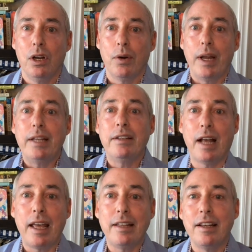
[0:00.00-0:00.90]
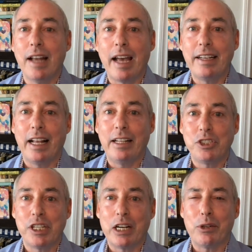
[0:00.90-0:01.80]
or $8 to
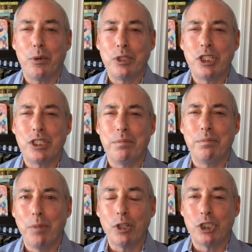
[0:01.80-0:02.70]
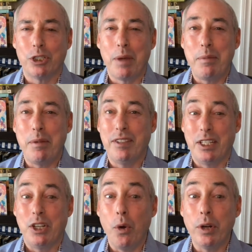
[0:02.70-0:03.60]
$9 an hour, which is a marginal, maybe even
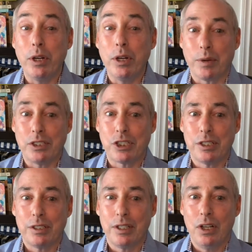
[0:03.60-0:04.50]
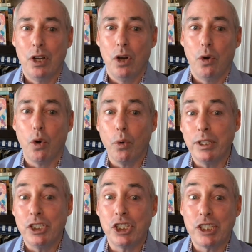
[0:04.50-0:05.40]
a token raise? Or
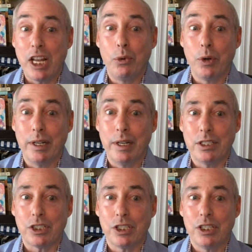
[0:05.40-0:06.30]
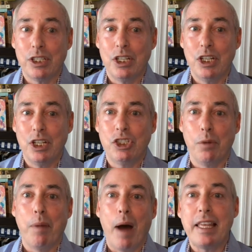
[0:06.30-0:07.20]
will it just stay where it is?
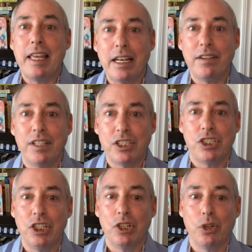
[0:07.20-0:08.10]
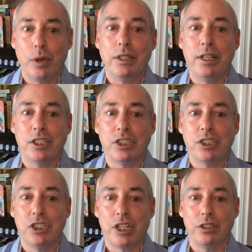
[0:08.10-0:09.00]
So by the end of this year, when the dust
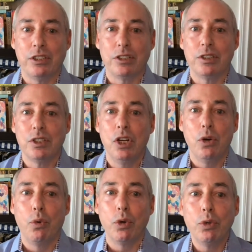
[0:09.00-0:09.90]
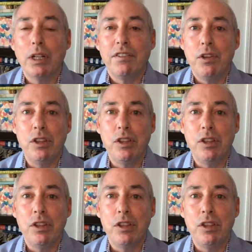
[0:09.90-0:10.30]
is settled, where do all of